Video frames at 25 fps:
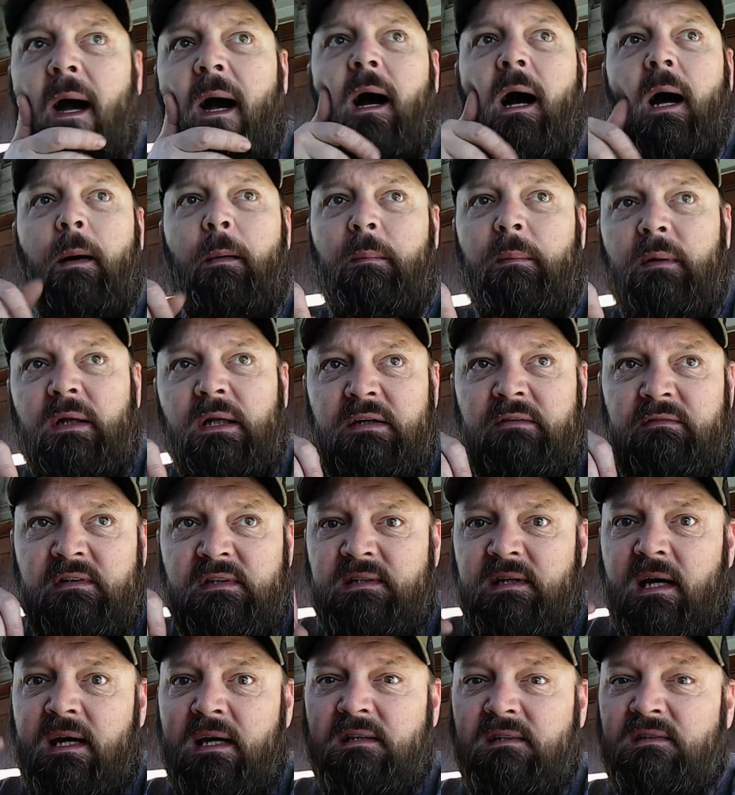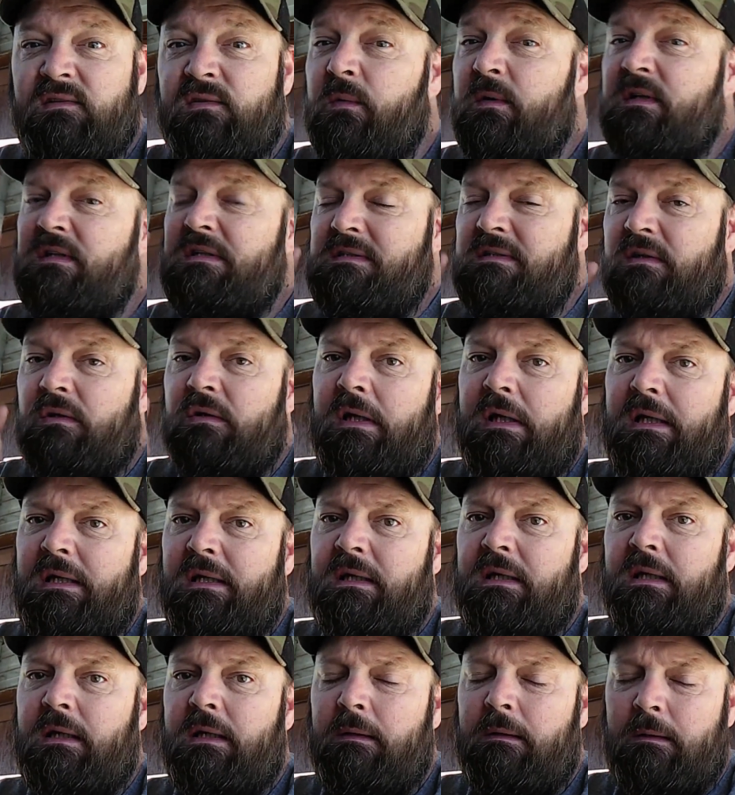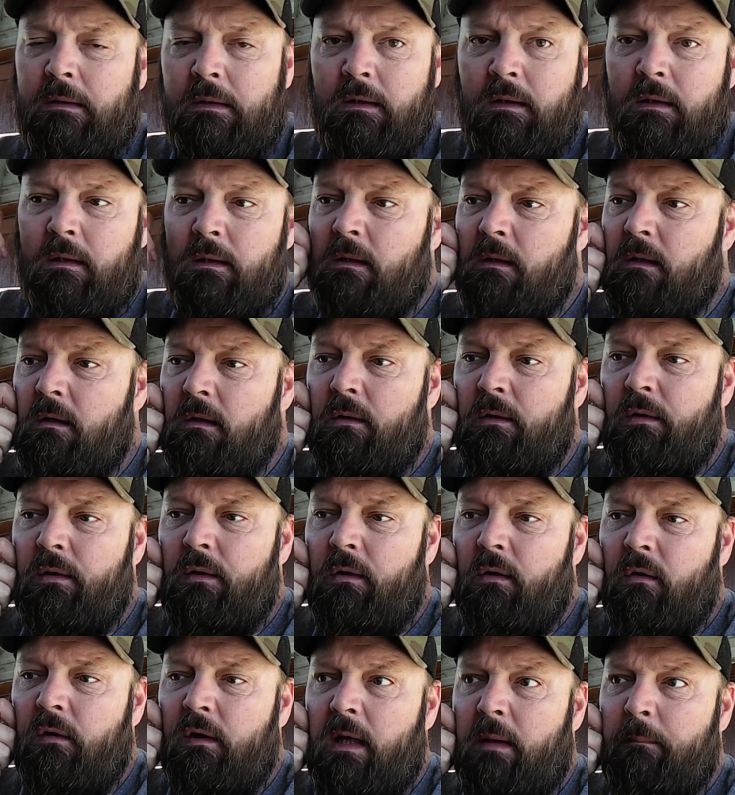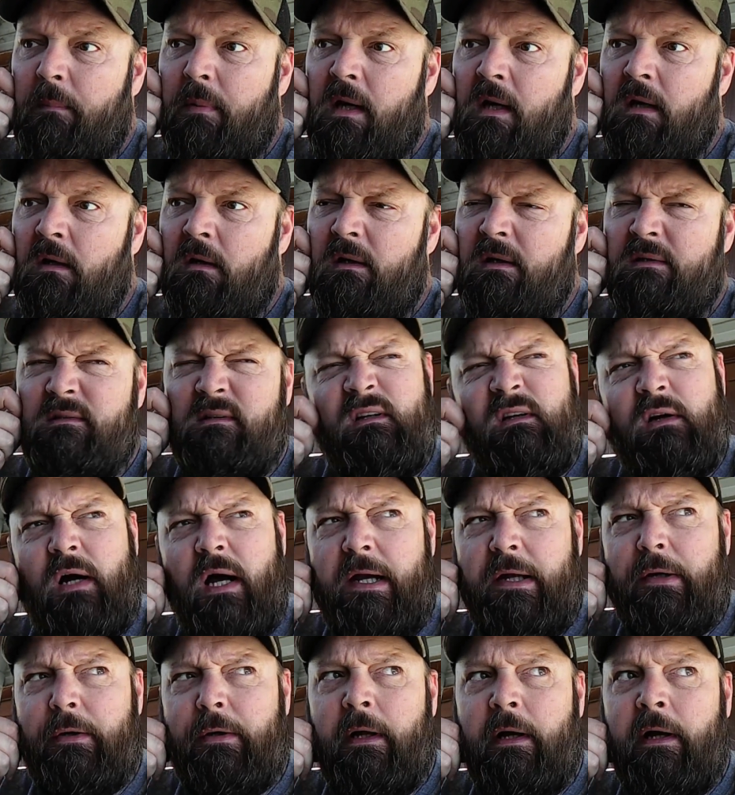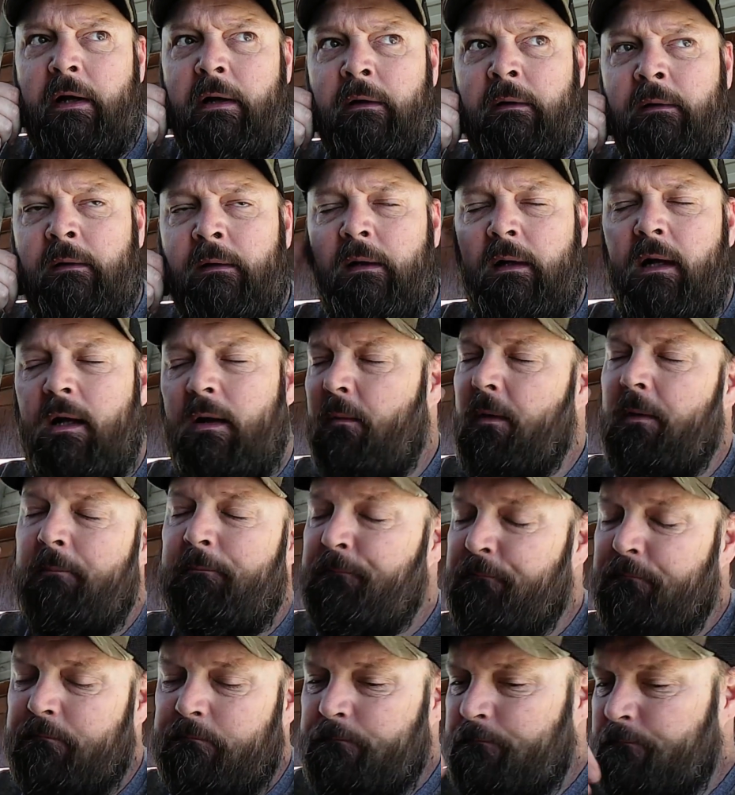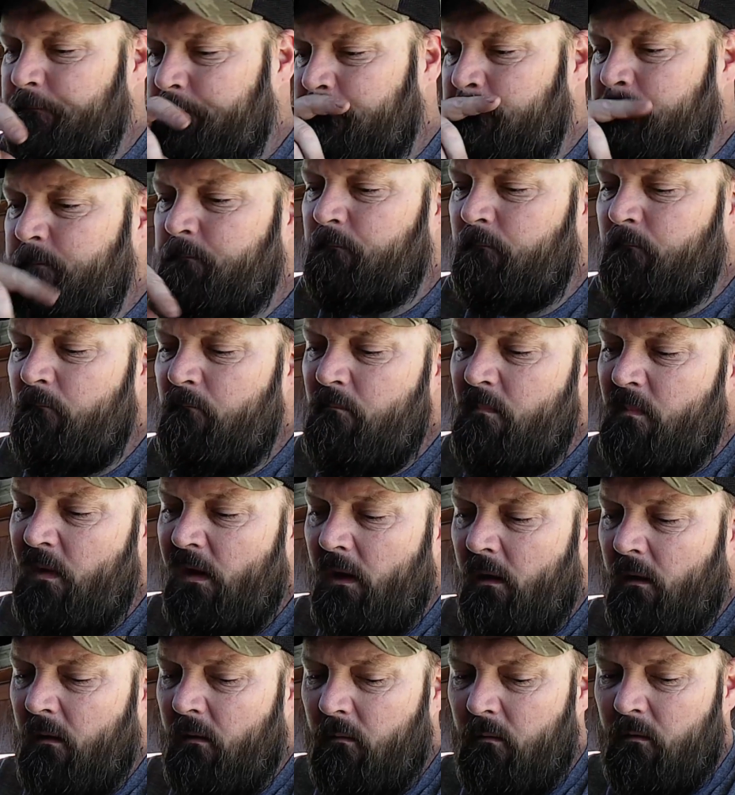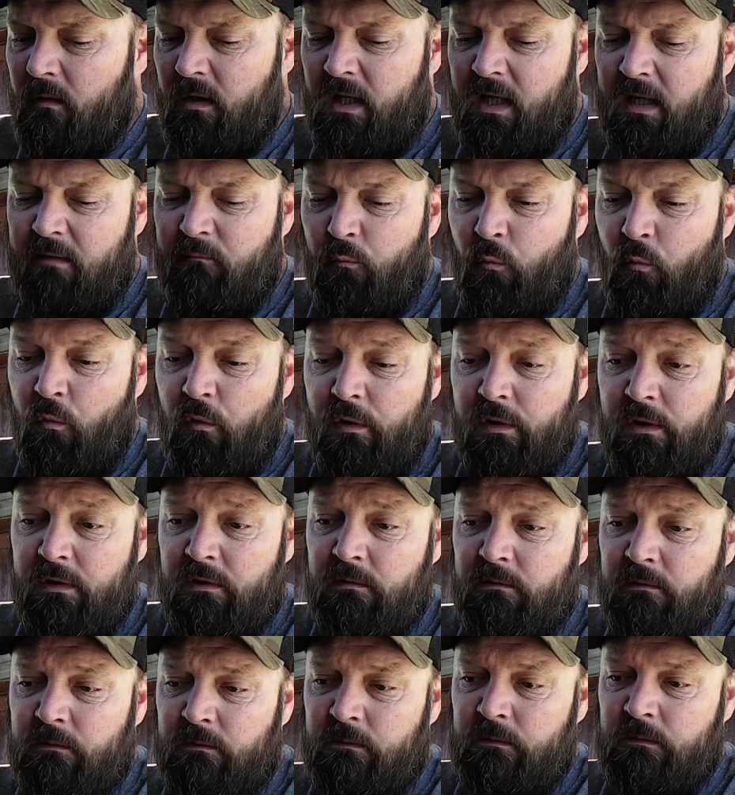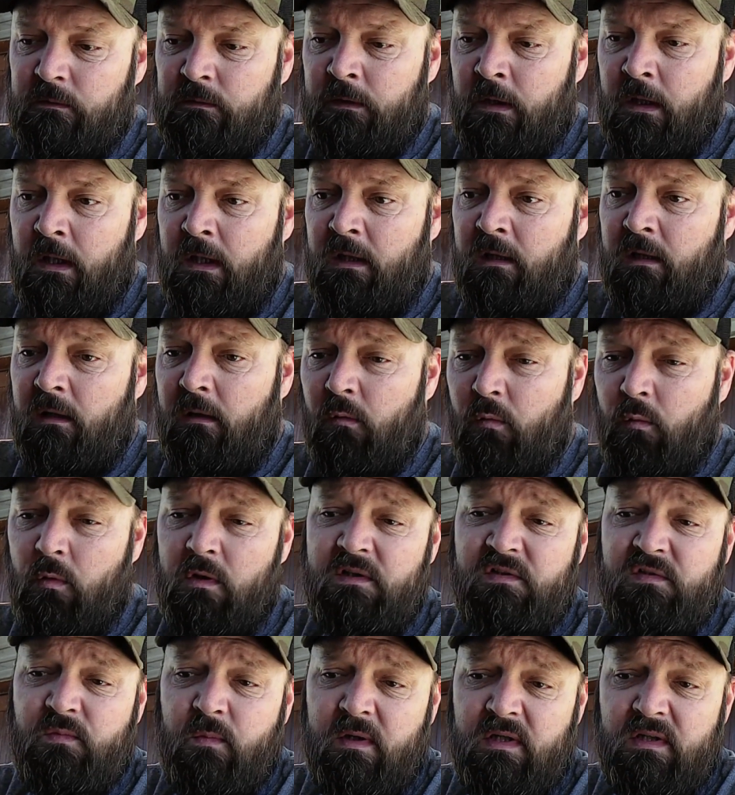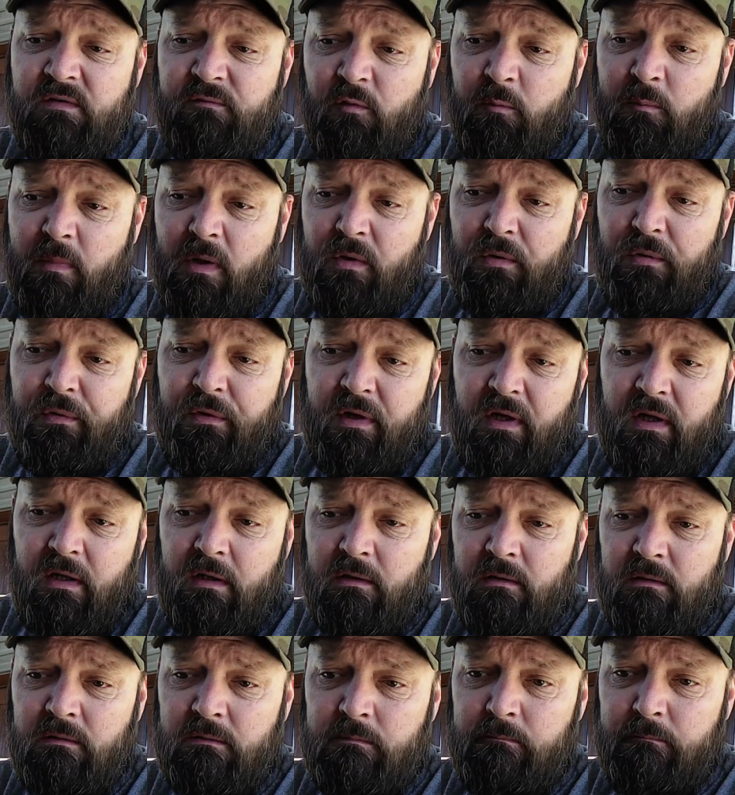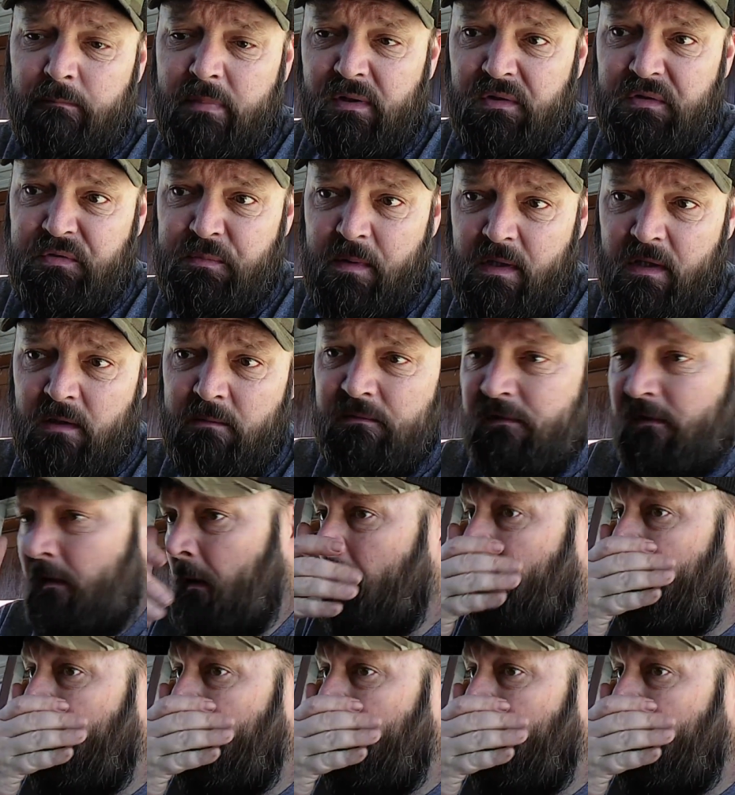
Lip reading: I believe it's 8 switches on that panel. It's either 8 or 9. Anyway, we're going to have one switch for both bilge pumps.